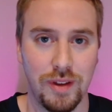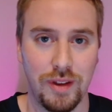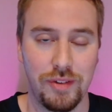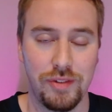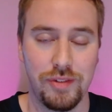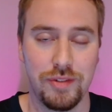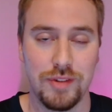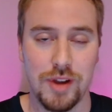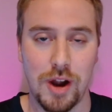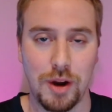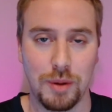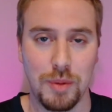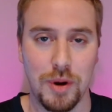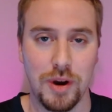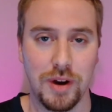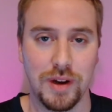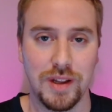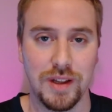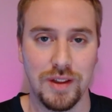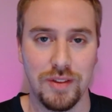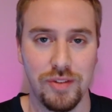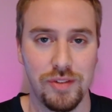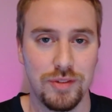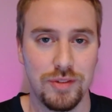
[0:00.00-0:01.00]
stock
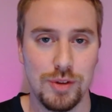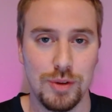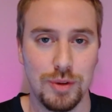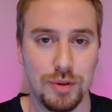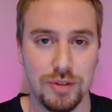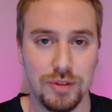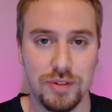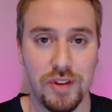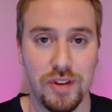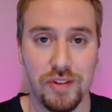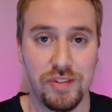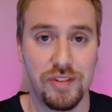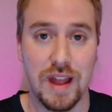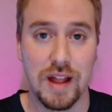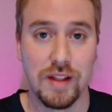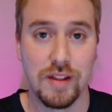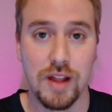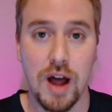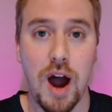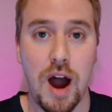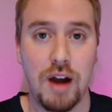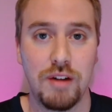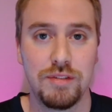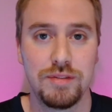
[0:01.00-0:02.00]
markets, to sell
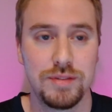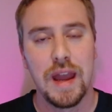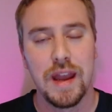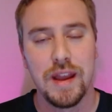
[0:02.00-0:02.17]
off.